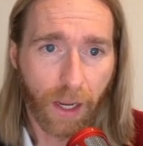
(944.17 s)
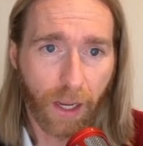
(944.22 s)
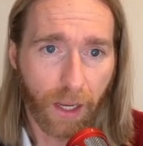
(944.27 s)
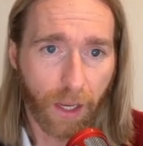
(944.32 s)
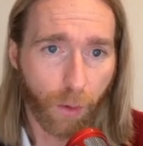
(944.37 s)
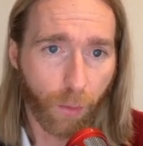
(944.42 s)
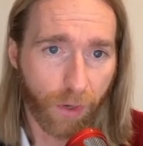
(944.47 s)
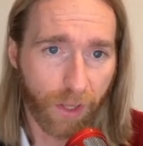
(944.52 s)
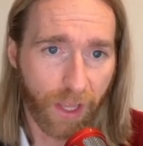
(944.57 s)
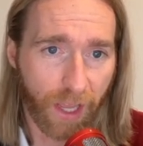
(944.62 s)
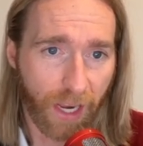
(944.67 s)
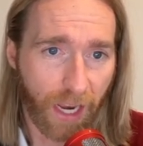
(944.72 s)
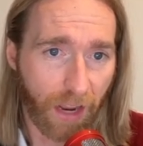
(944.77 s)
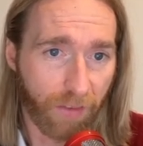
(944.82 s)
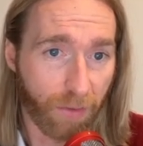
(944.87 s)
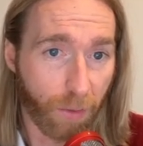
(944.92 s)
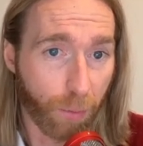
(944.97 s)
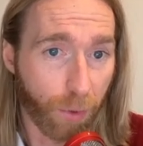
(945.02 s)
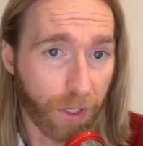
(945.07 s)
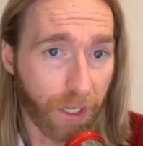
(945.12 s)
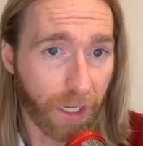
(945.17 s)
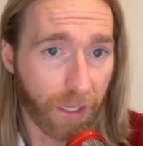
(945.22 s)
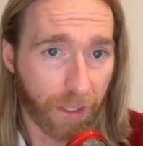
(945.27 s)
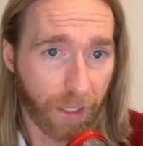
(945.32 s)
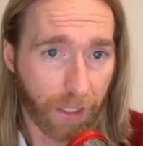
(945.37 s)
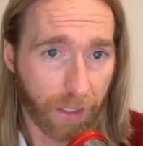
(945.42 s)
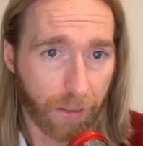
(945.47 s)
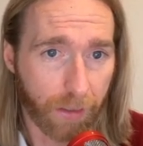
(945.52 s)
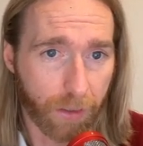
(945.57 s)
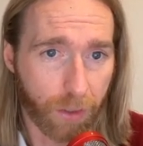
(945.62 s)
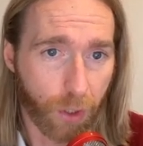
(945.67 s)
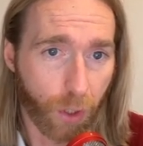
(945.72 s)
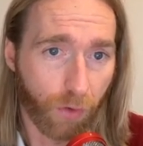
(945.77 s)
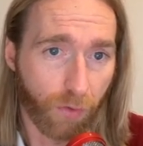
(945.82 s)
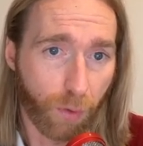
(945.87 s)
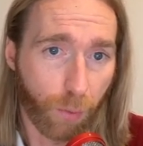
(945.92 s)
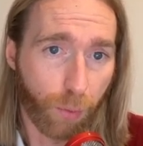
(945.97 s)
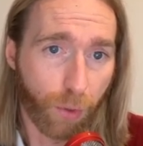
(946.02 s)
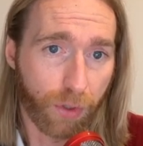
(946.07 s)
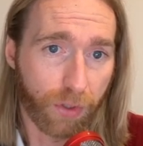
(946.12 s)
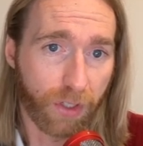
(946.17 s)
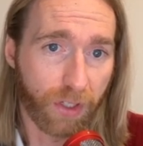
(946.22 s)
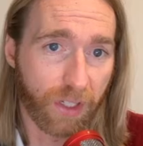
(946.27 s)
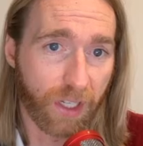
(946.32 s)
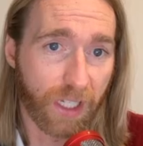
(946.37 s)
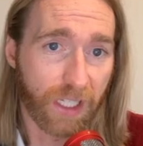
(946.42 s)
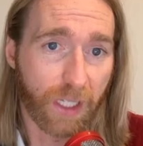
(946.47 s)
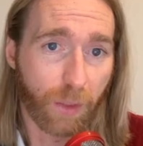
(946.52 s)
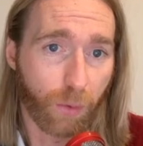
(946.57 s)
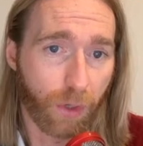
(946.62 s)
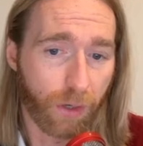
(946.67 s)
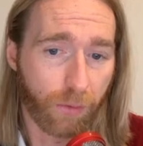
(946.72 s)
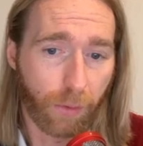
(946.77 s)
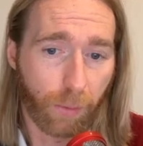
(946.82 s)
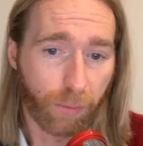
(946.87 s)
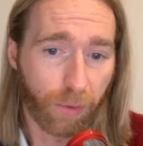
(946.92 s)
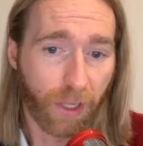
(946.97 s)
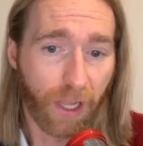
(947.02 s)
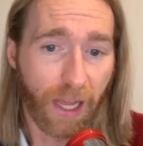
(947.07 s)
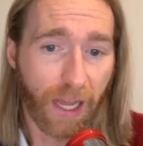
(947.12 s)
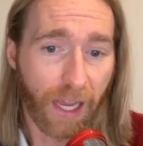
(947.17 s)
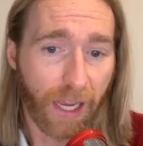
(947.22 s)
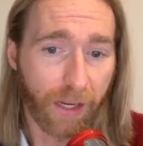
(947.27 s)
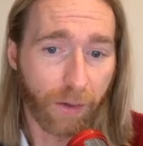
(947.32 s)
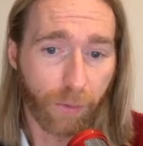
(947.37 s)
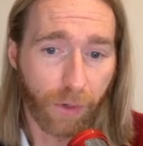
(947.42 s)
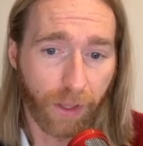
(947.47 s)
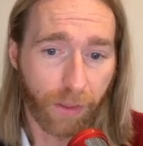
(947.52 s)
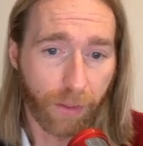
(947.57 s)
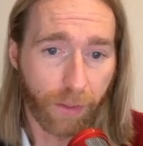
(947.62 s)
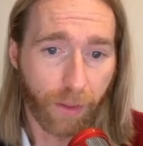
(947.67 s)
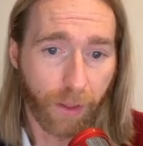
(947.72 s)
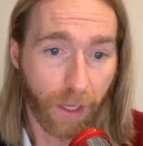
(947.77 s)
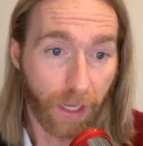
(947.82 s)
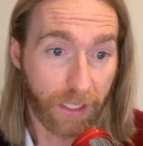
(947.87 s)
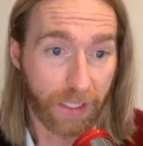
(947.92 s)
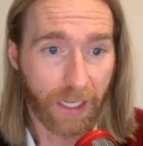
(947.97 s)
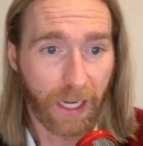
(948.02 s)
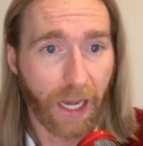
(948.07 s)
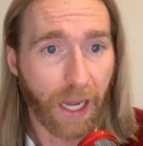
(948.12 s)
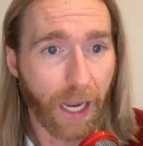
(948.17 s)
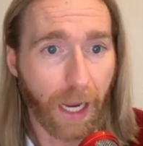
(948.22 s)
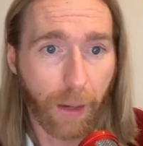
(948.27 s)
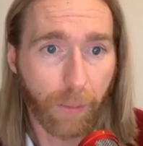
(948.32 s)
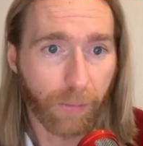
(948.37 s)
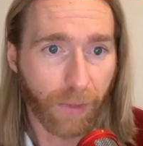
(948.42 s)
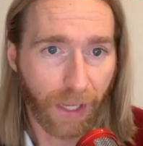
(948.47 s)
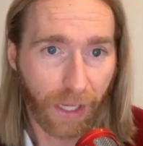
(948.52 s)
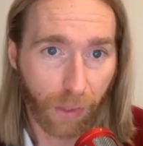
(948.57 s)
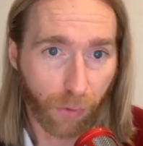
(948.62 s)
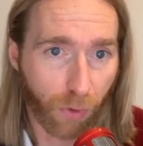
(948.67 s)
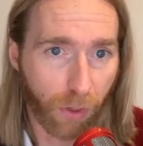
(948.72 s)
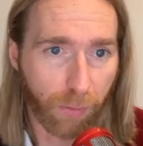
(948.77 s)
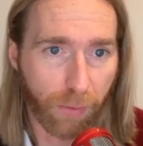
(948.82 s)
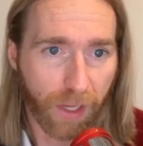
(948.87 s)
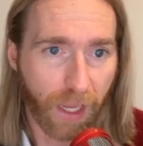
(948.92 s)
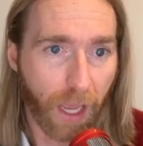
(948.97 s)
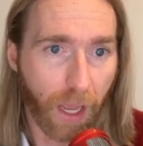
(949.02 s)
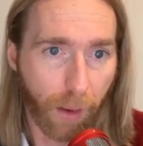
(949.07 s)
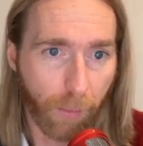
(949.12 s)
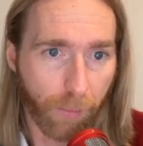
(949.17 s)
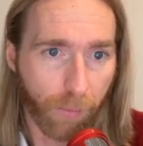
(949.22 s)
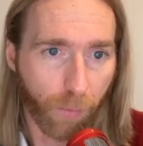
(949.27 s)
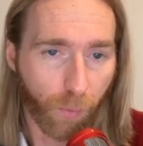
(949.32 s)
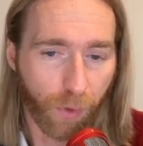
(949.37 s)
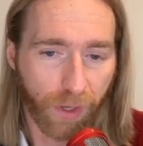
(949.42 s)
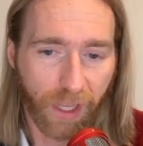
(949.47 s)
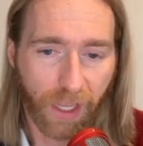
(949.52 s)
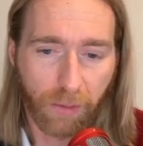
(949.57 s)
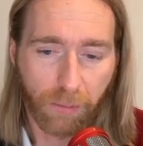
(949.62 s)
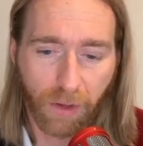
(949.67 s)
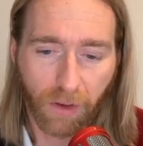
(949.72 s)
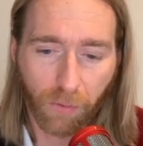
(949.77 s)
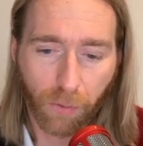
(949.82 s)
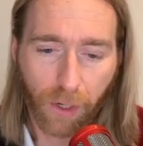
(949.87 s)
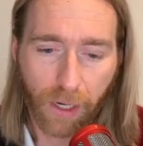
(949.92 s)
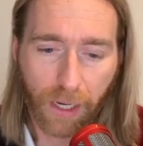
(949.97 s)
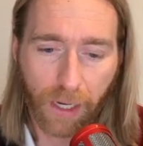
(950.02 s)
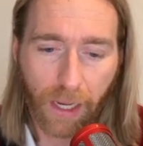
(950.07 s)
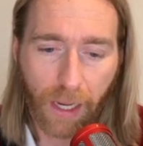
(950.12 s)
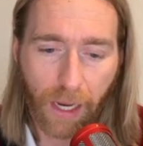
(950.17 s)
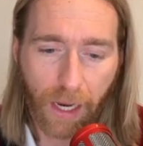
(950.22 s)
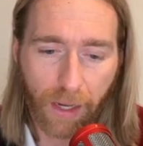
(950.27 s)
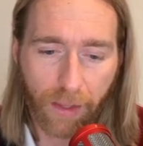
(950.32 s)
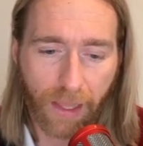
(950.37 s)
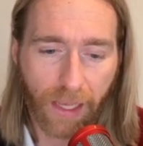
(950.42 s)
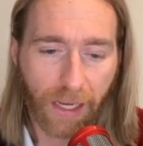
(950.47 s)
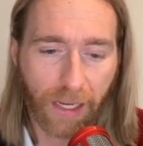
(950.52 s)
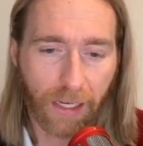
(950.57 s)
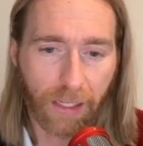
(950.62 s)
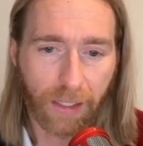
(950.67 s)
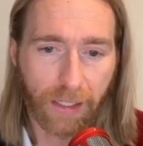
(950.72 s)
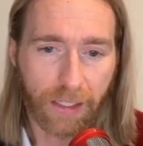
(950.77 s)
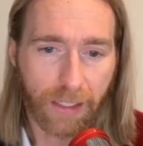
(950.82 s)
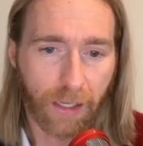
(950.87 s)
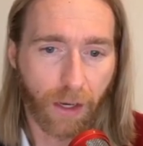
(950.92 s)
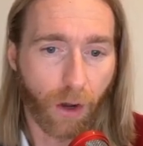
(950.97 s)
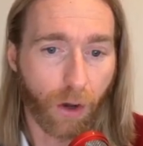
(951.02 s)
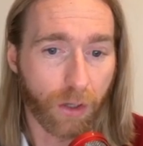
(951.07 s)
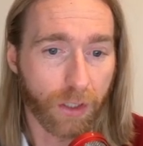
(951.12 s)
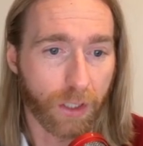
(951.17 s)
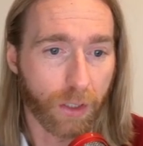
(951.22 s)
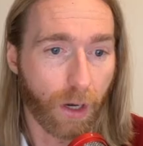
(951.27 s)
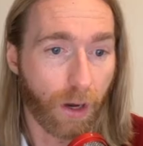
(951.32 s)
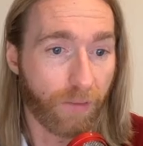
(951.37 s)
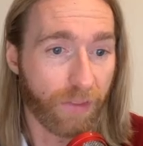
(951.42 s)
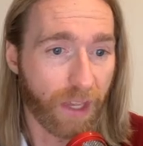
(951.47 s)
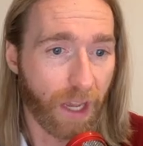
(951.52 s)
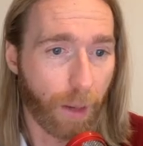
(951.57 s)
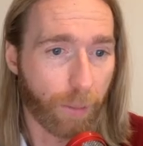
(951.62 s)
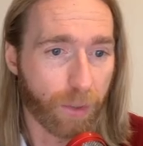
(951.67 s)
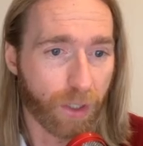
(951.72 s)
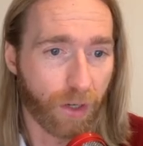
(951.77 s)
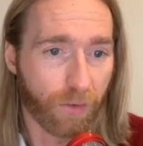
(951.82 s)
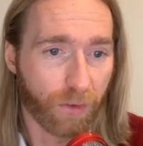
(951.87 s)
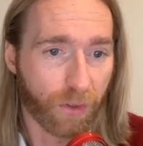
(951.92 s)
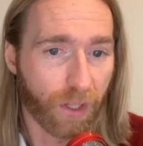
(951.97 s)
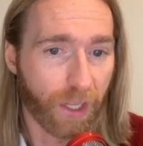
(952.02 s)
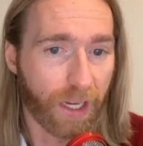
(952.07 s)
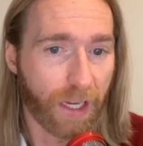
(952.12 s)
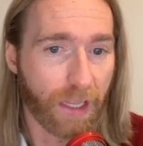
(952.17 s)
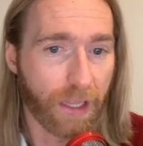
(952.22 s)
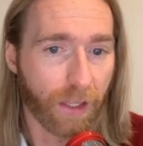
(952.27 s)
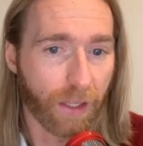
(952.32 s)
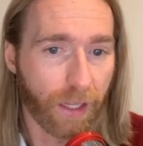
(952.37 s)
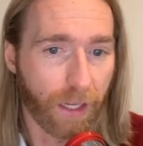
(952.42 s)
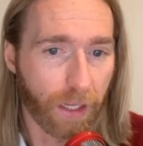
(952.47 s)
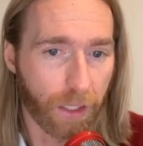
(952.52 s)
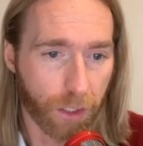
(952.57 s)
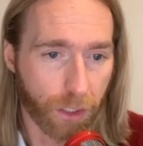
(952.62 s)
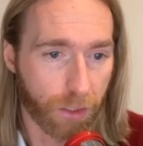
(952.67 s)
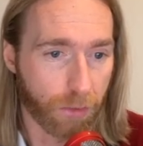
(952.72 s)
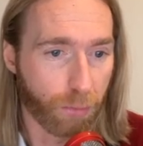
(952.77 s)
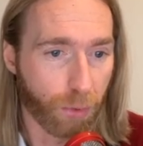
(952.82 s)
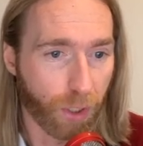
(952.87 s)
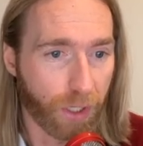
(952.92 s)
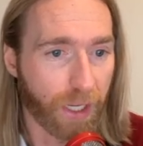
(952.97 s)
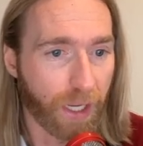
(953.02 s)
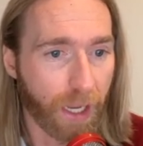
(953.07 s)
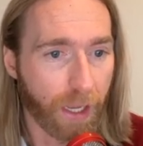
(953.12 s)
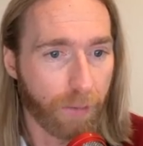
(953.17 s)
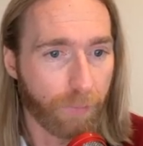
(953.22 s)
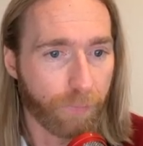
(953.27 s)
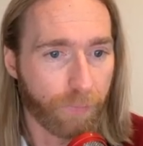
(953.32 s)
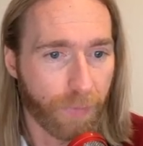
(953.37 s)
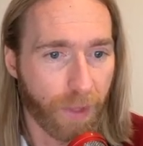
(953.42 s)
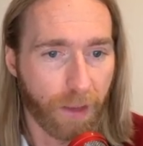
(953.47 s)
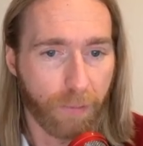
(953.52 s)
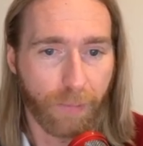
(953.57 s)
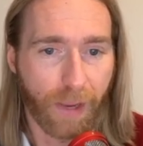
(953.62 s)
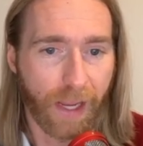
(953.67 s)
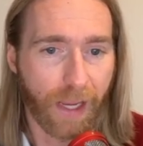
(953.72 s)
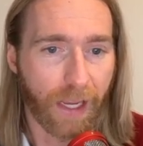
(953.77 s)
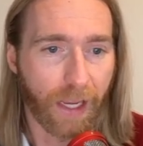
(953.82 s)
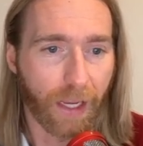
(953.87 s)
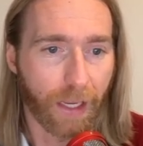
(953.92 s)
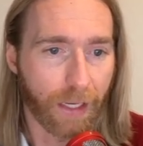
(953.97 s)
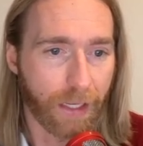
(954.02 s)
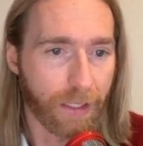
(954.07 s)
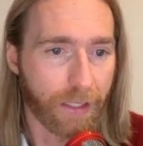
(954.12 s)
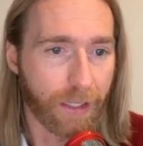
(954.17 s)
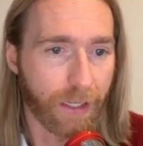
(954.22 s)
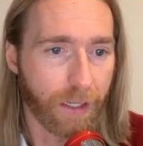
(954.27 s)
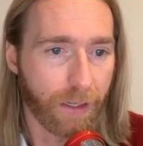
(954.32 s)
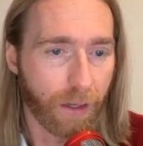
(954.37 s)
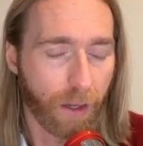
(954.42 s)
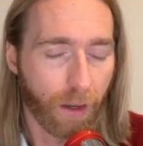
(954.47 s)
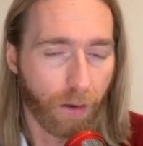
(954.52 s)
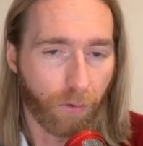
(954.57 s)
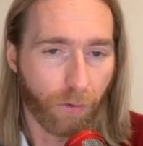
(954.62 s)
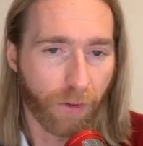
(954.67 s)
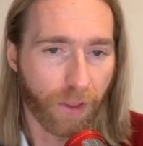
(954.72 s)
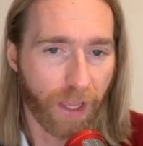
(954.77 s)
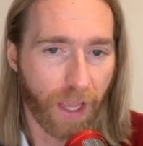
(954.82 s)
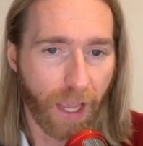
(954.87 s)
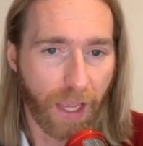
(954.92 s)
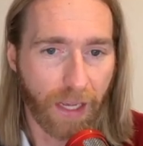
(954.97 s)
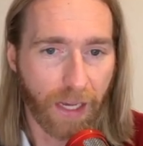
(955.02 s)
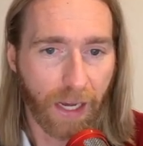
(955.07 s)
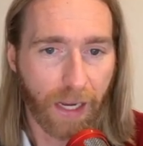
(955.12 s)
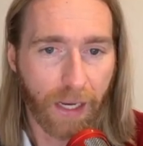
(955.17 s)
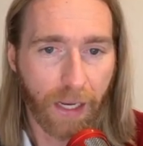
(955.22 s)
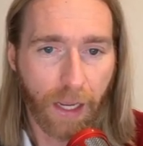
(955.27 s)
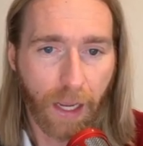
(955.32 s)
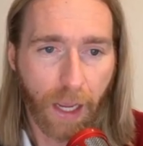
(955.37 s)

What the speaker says: It would then have the booking link. So if the person doesn't want to reply with a time, like 3 p.m. when they'd be free, they could at least also have the option of clicking the link and just booking it and making it easy for the AI.